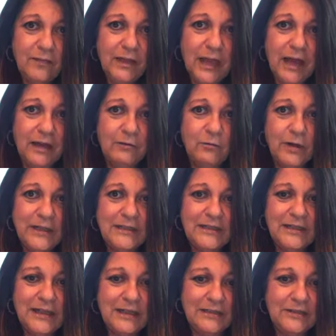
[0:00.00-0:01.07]
on
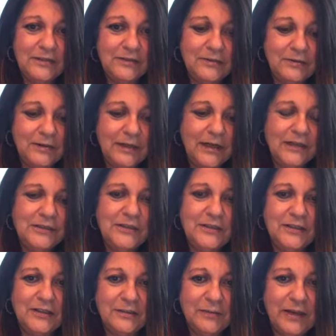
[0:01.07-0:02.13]
Wednesday to
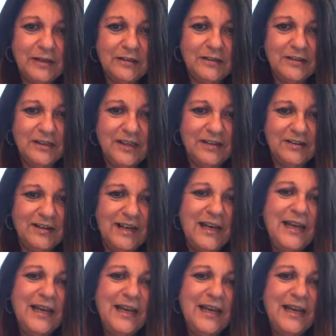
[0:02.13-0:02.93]
this medical center.